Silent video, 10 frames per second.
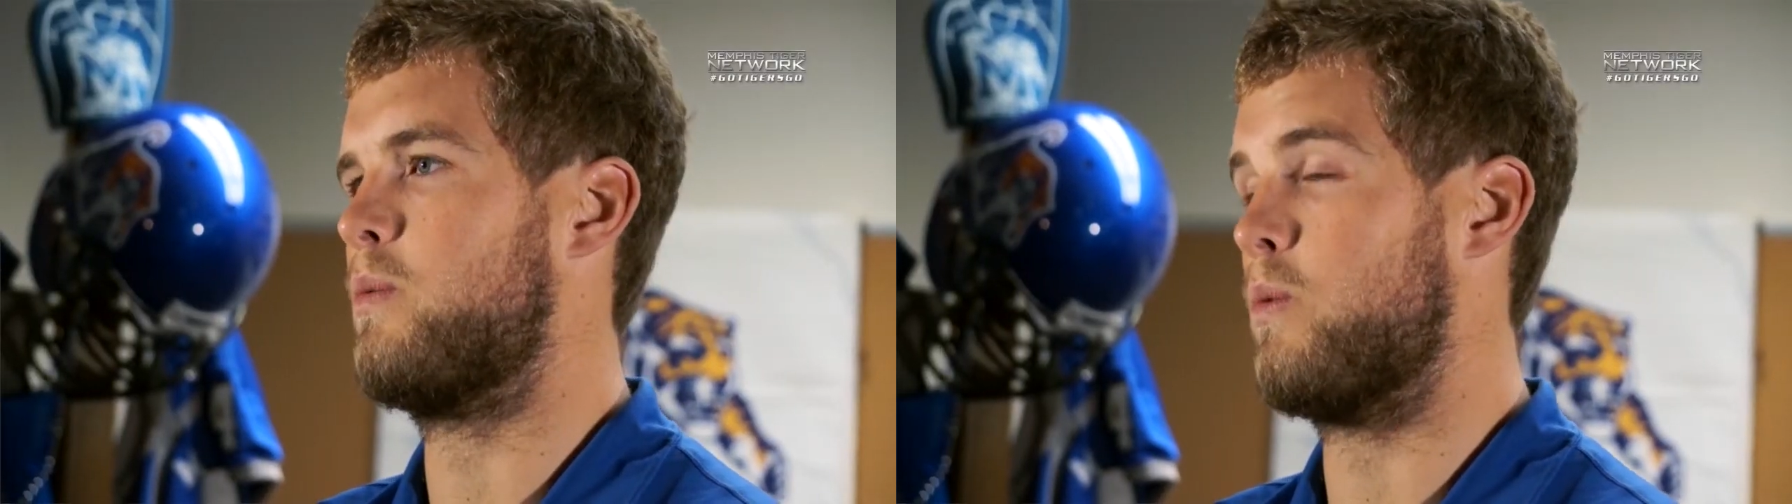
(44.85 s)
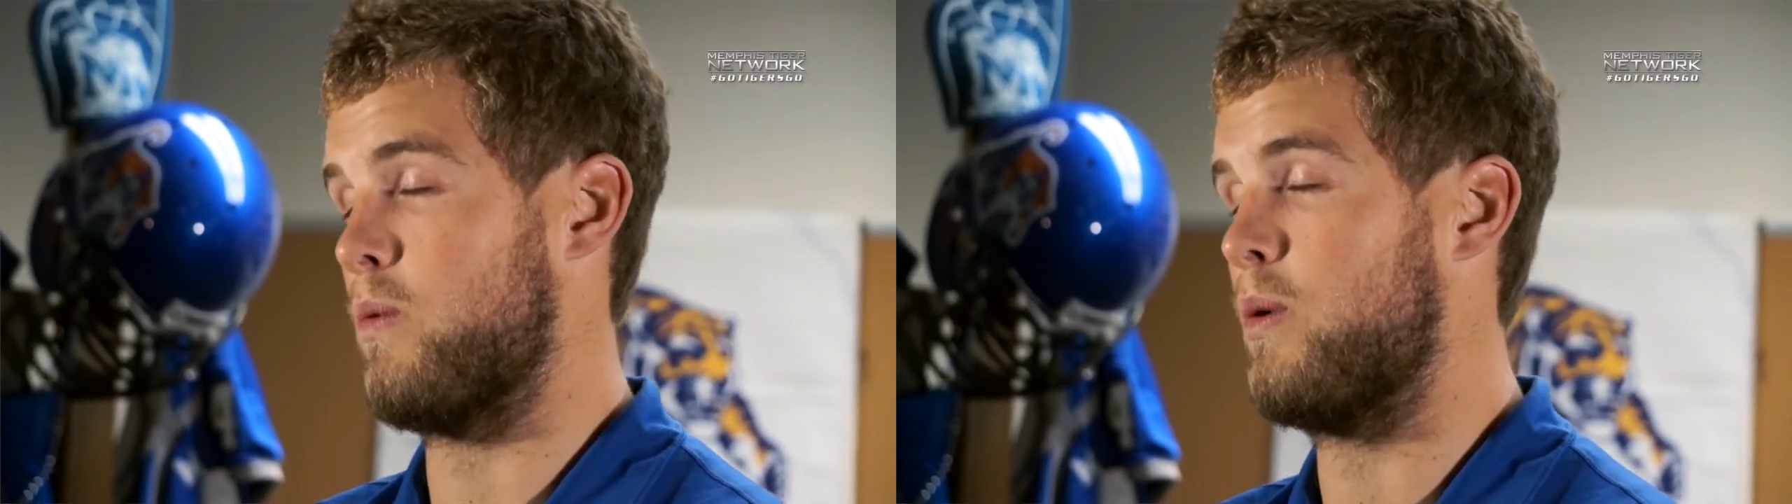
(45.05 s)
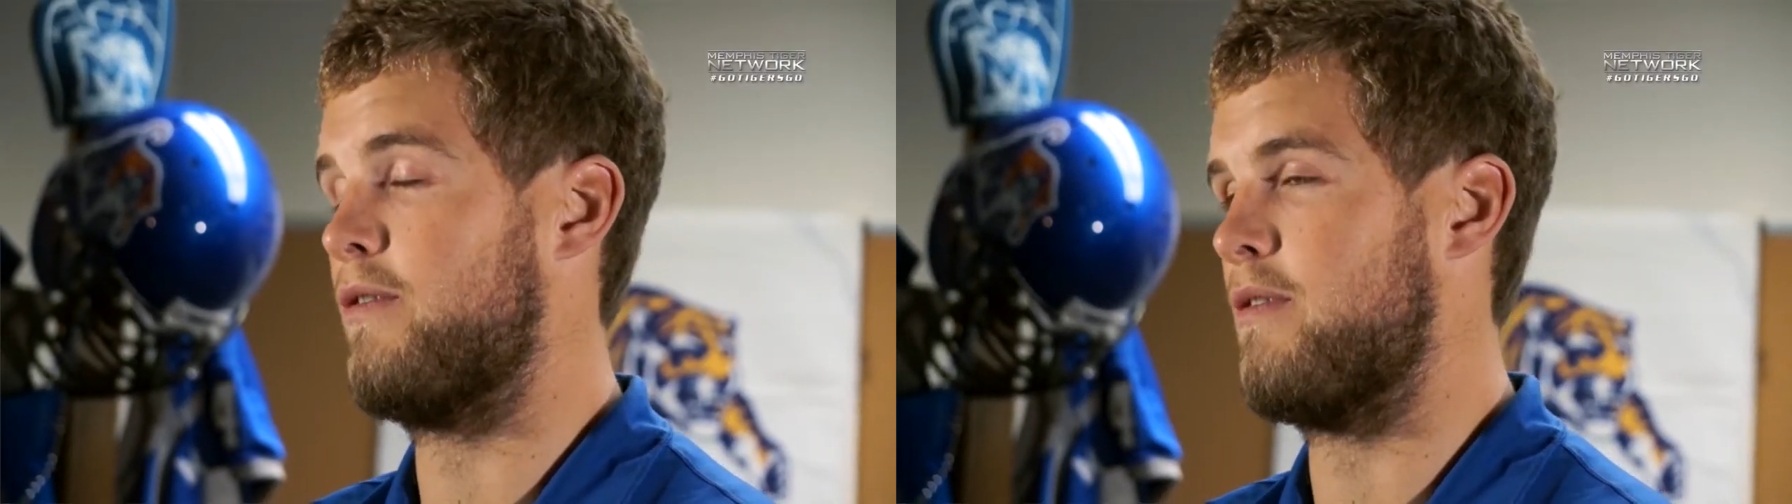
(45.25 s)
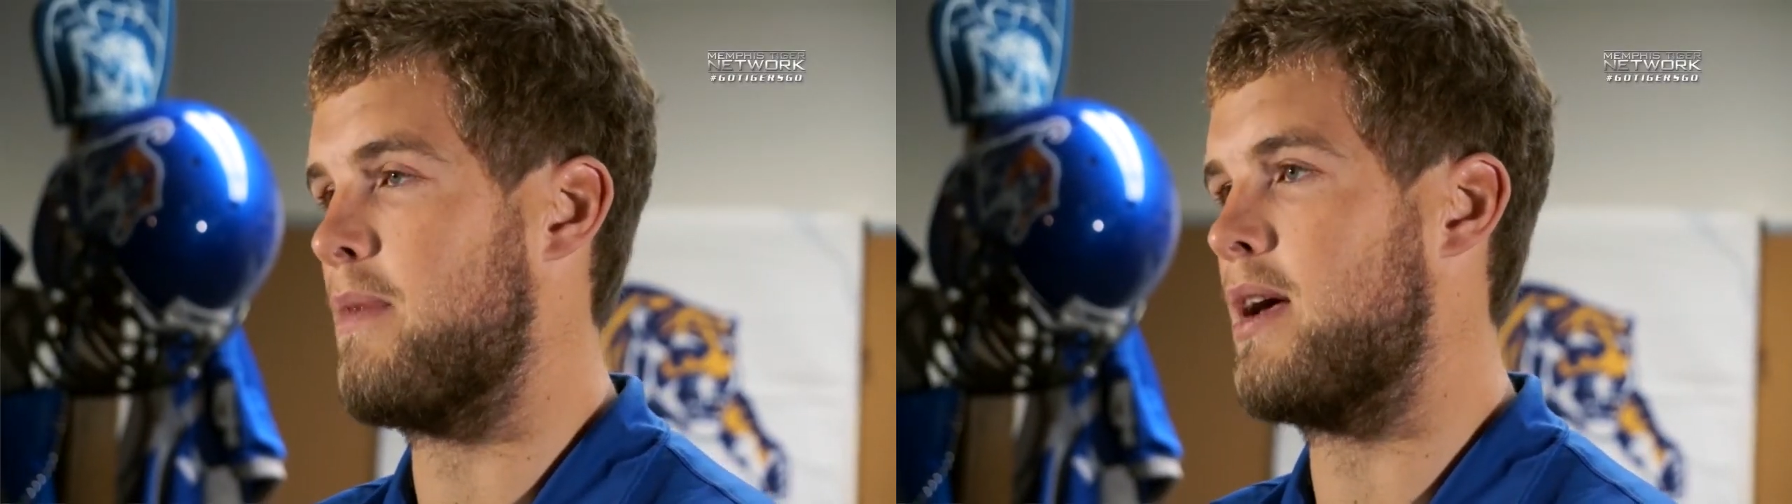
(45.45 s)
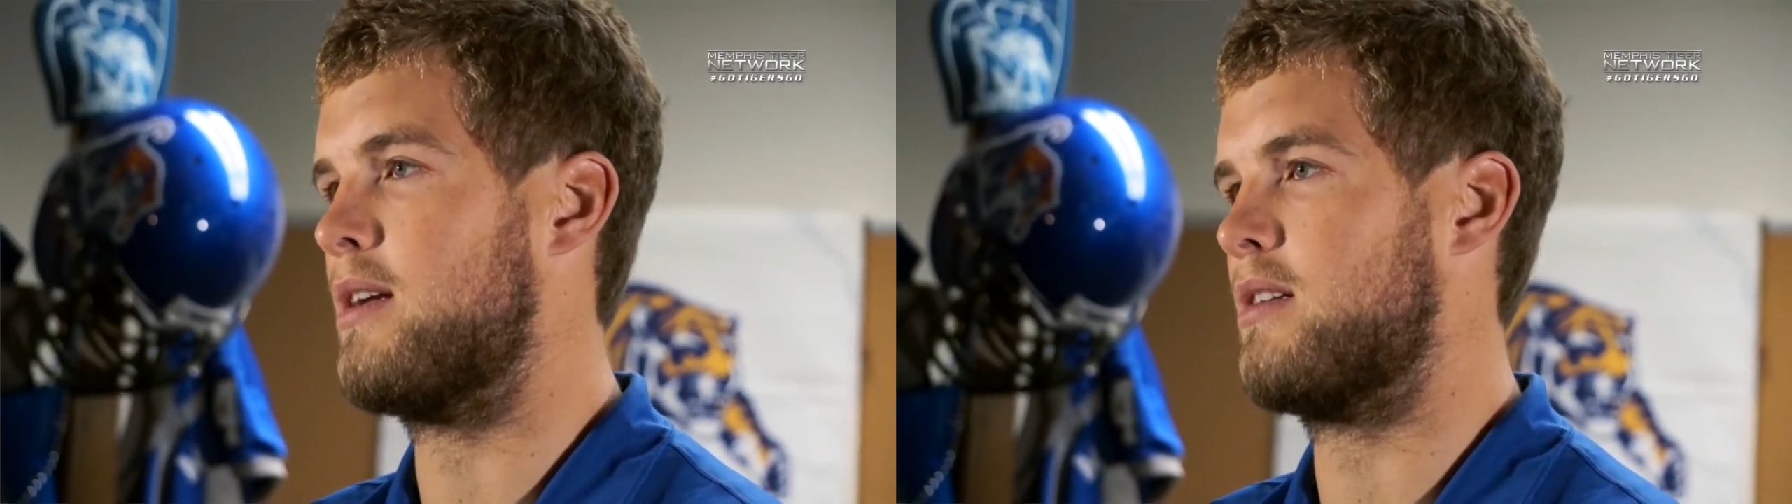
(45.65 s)
reward for
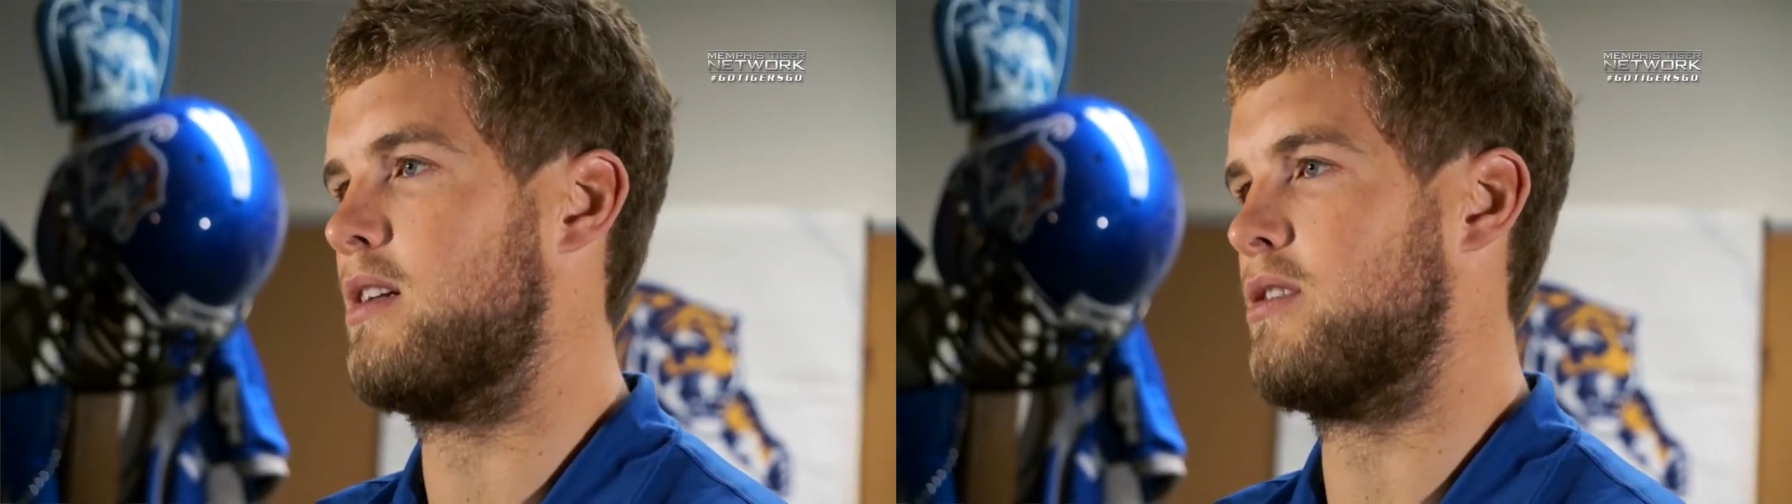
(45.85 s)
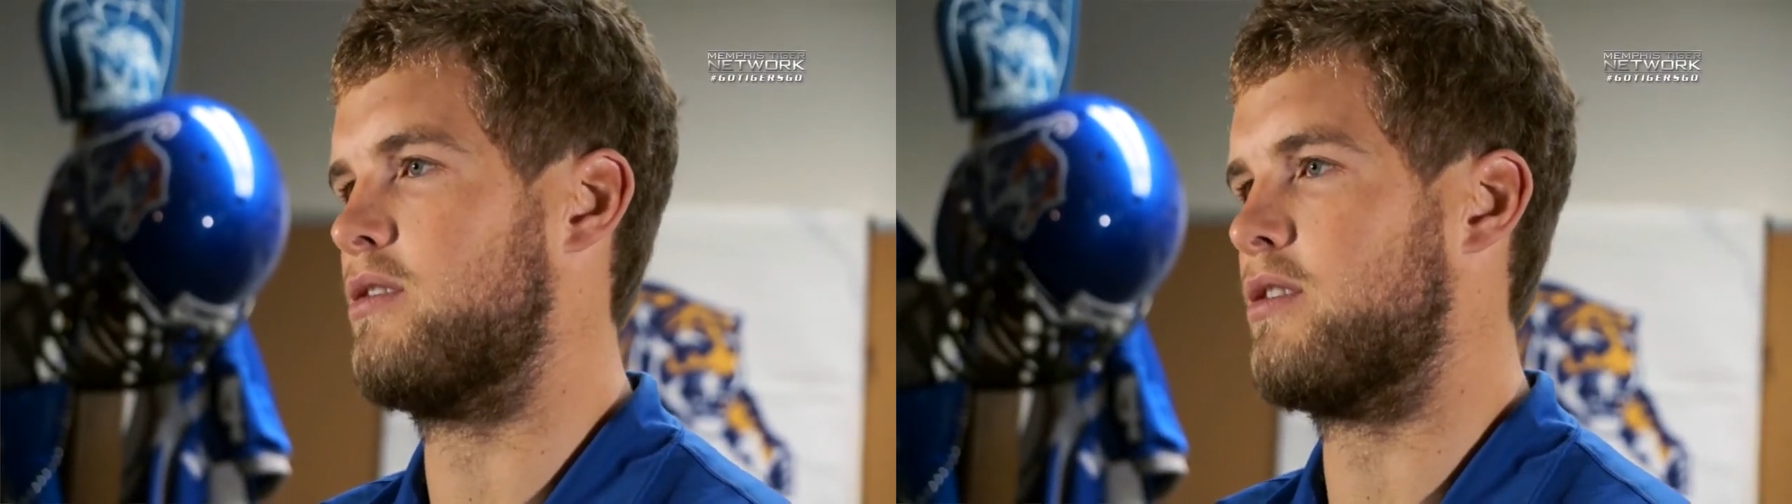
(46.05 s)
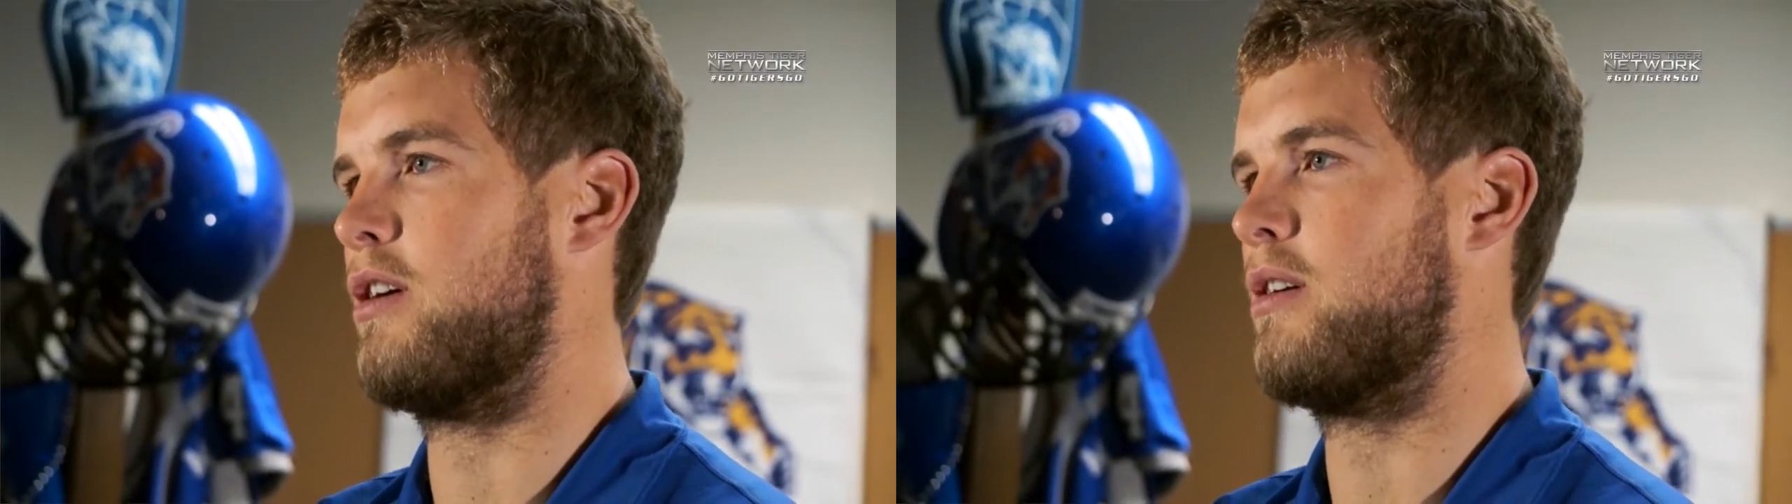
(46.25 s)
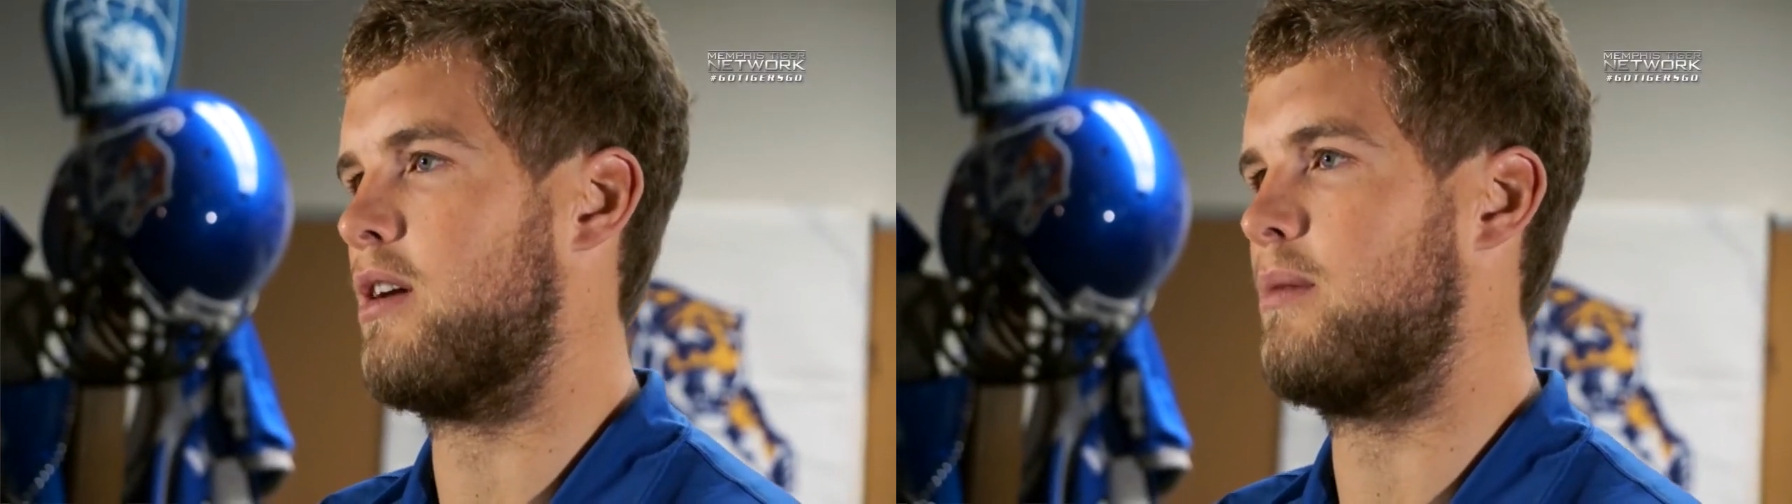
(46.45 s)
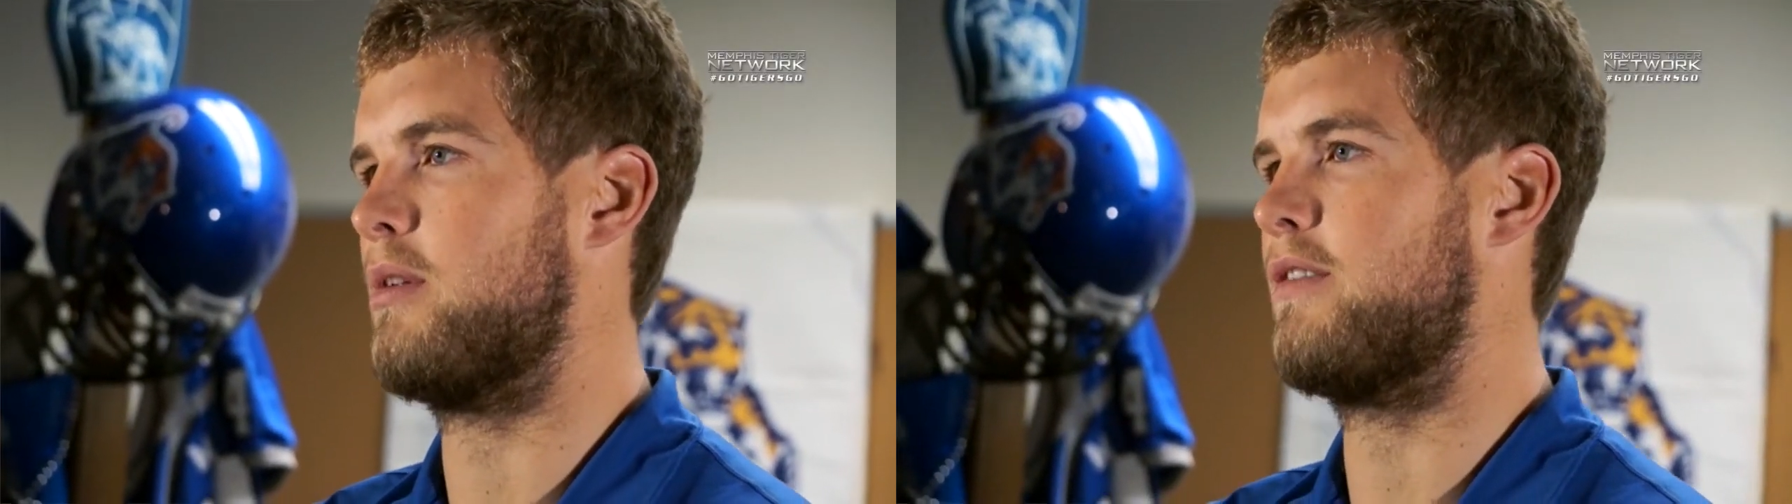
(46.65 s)
me, as also,
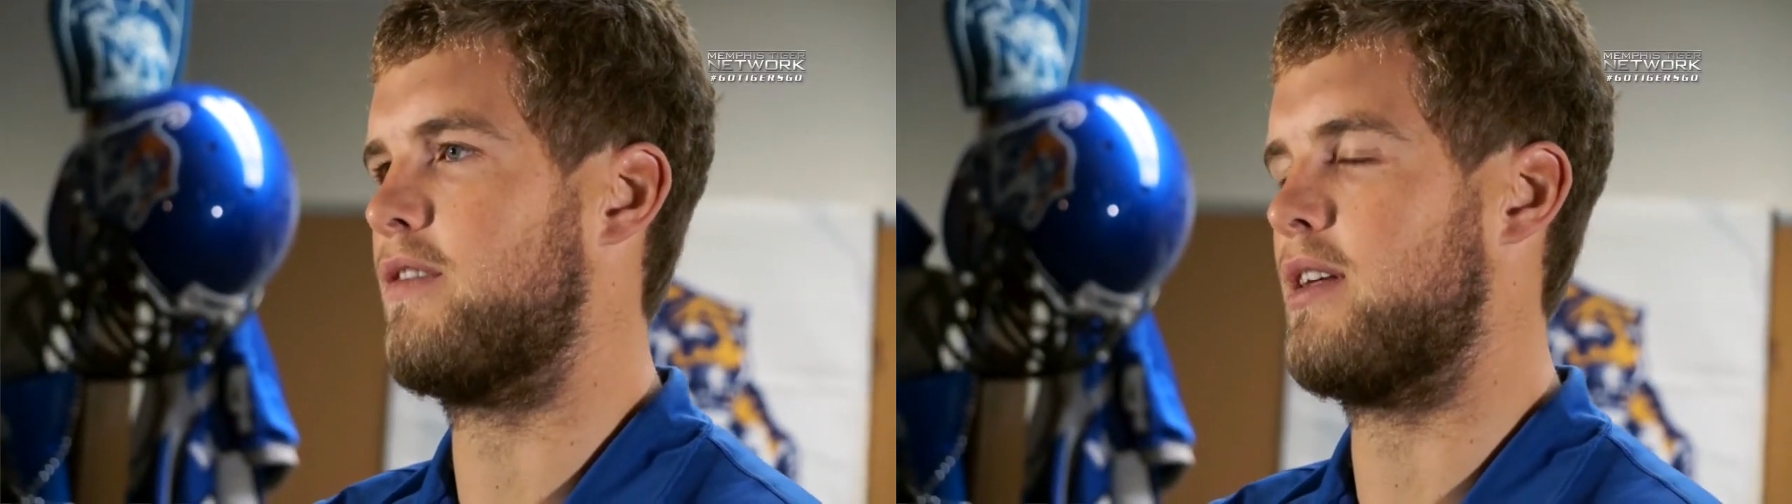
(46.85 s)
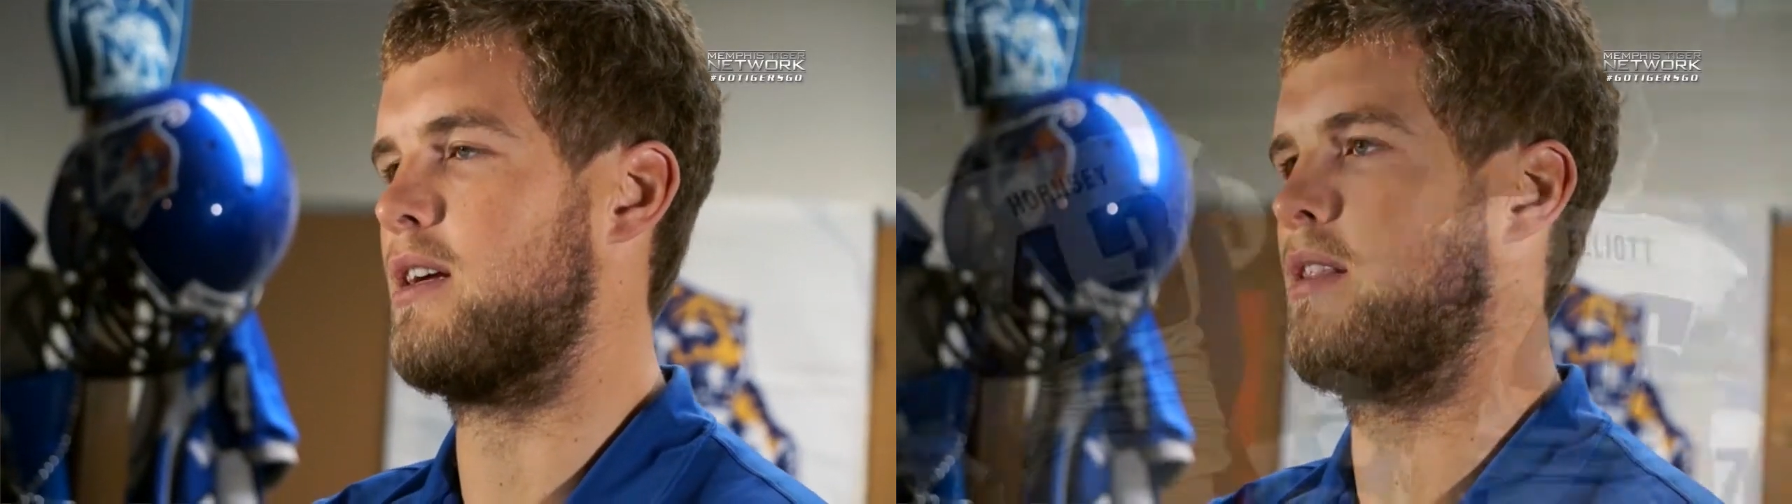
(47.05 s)
I believe, for their,